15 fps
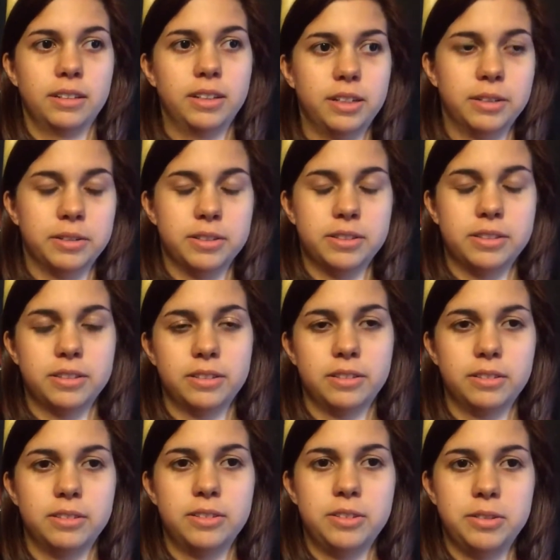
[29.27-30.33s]
there's
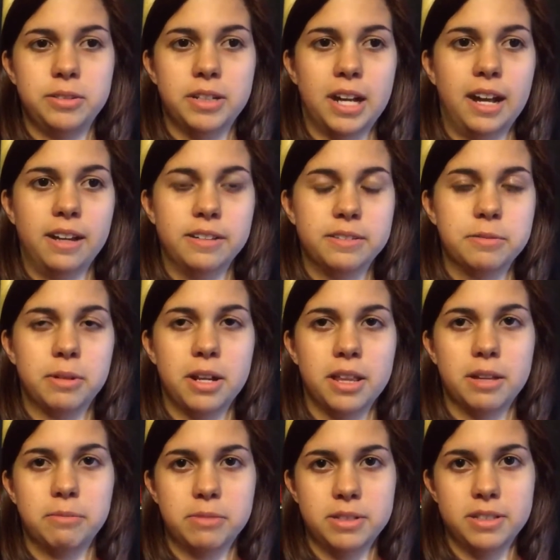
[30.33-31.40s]
two guys, one of
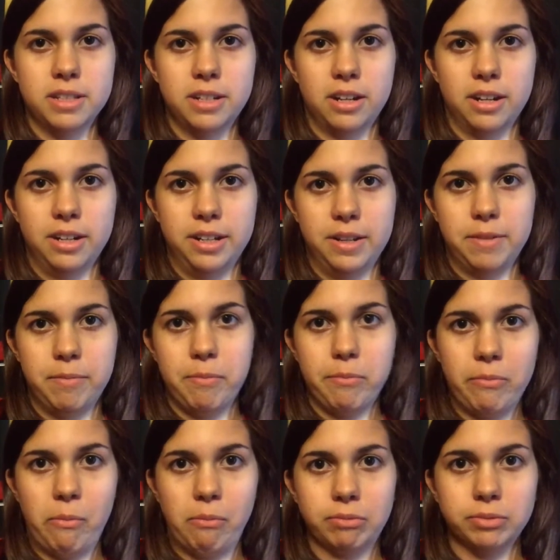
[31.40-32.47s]
them was in on it,
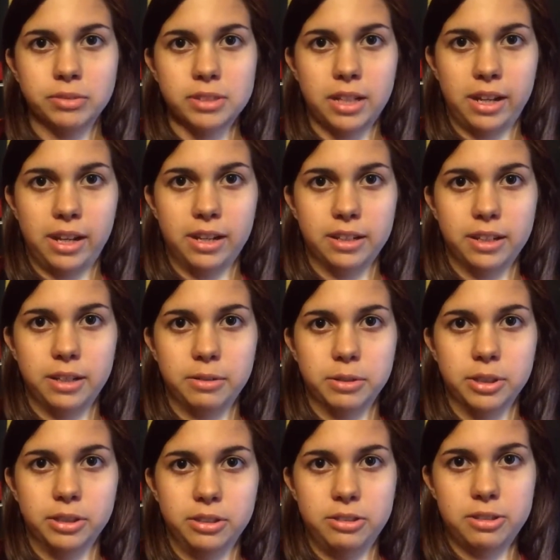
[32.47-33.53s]
and they
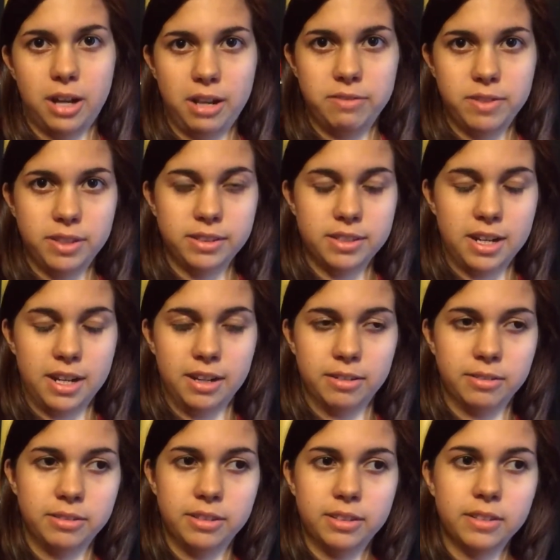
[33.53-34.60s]
were driving
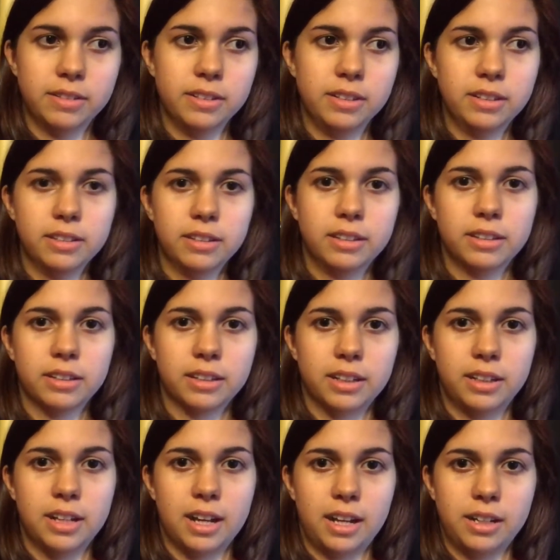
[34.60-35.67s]
down.
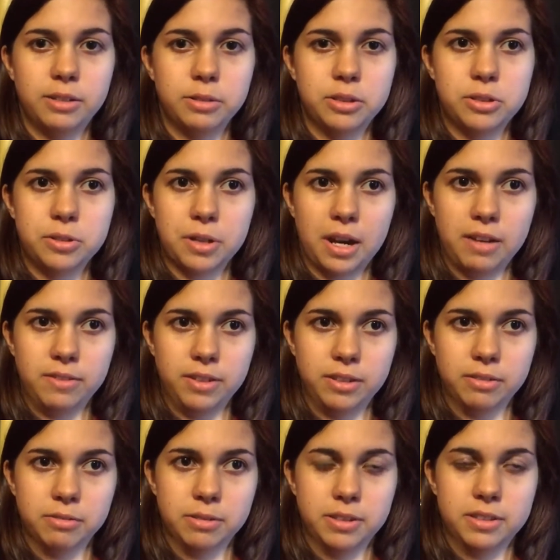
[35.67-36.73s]
The guy who was
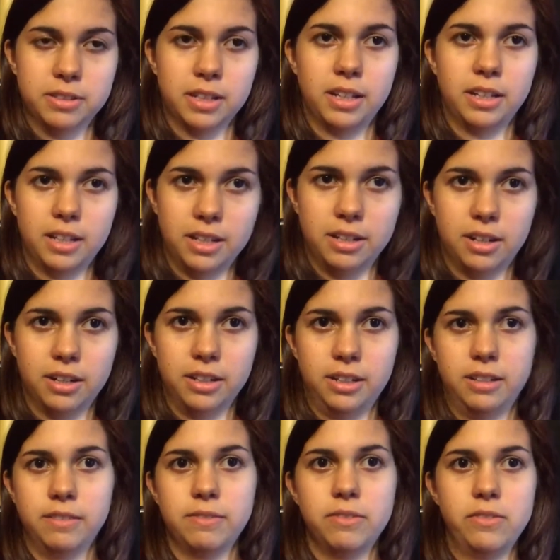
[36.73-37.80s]
driving was like in on
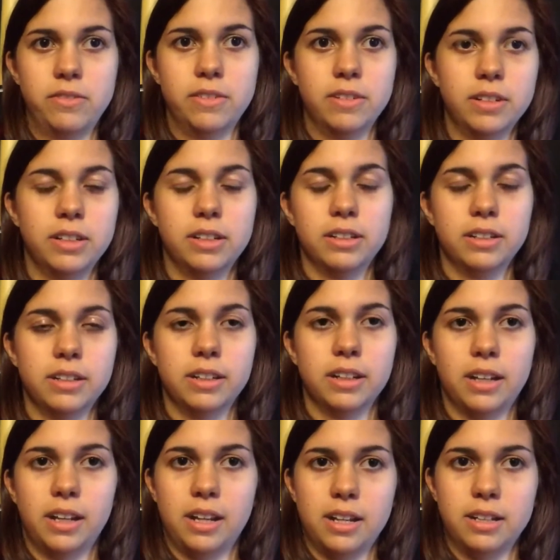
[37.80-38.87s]
it,
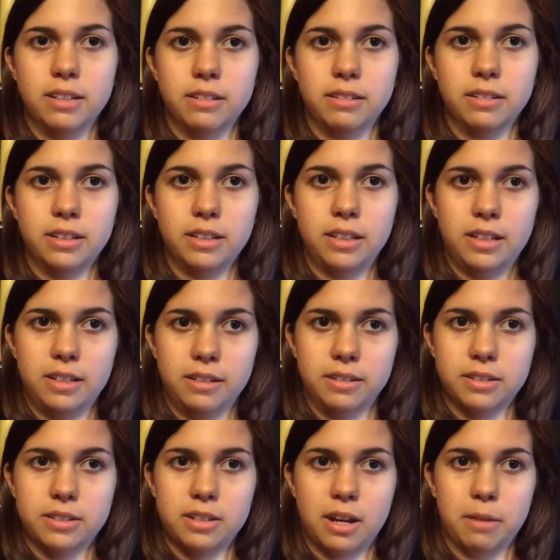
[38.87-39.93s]
and he
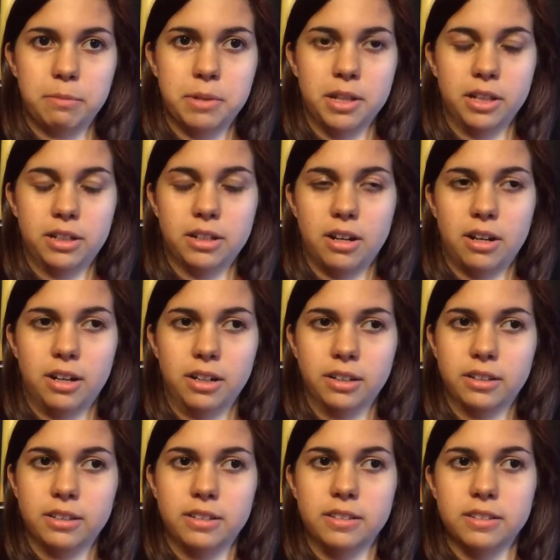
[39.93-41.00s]
stopped the car
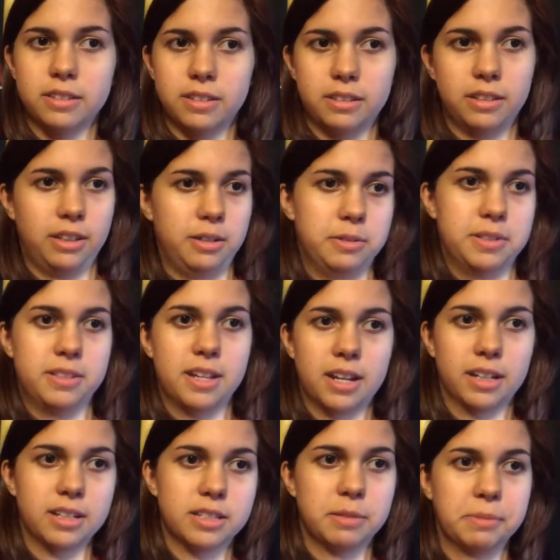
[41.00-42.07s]
because he was
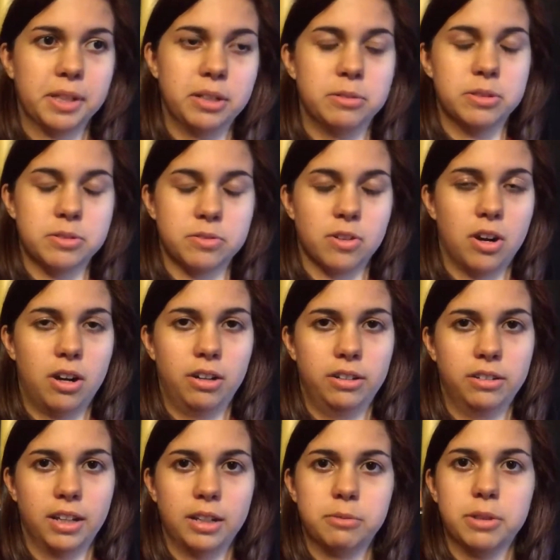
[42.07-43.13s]
saying that something was wrong,
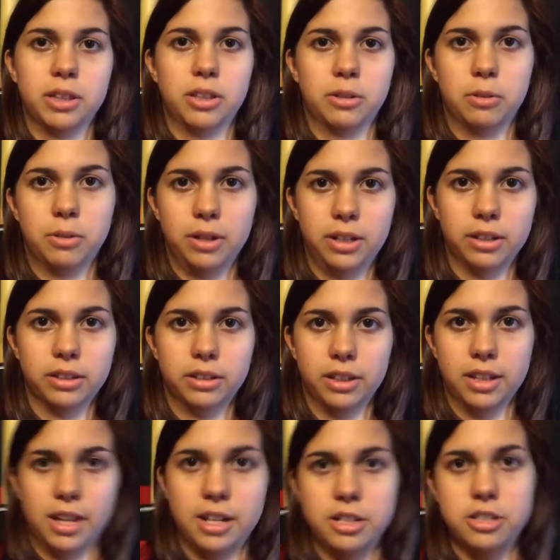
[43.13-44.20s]
like with the oil or
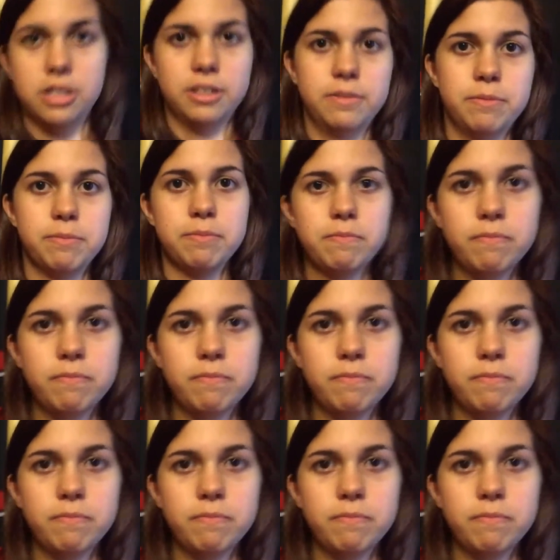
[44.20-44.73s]
the engine.